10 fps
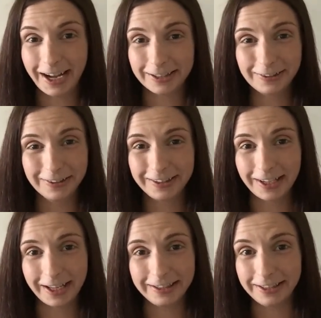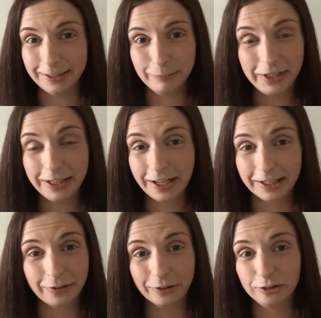I cook and eat meat,
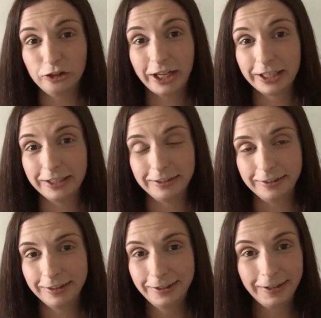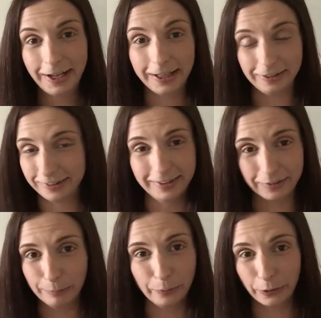including chicken, and it just
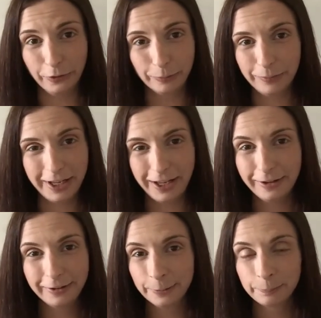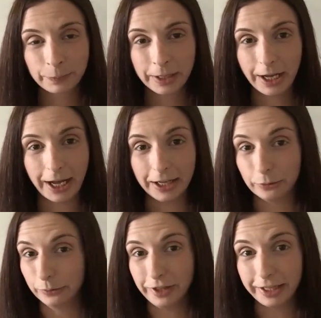doesn't bother me. I
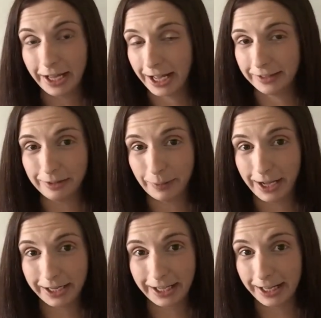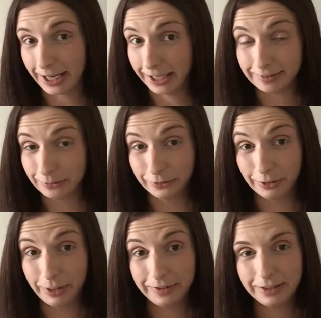don't take anti-bac and
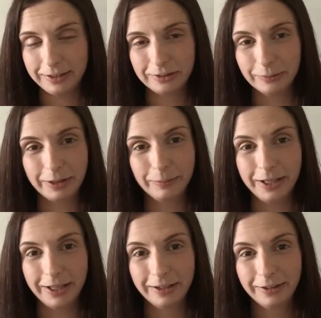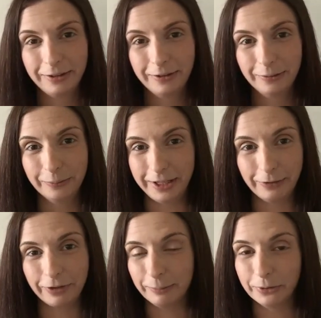anti-nausea medication with me.
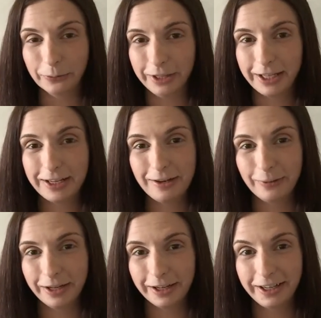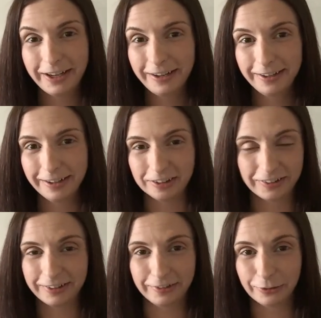Whenever I'm going anywhere, it
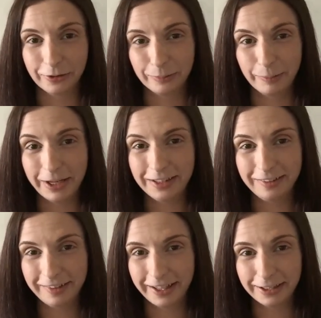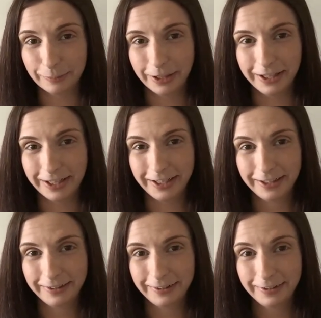just doesn't cross my mind to think about
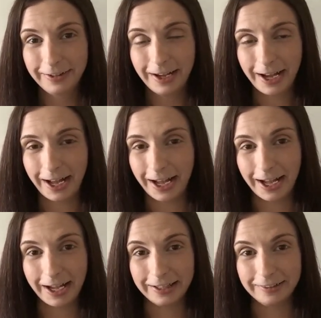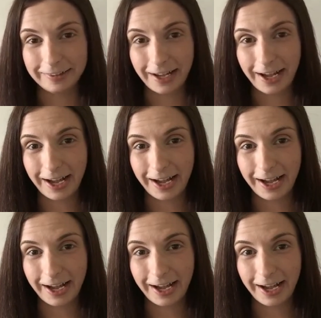it. And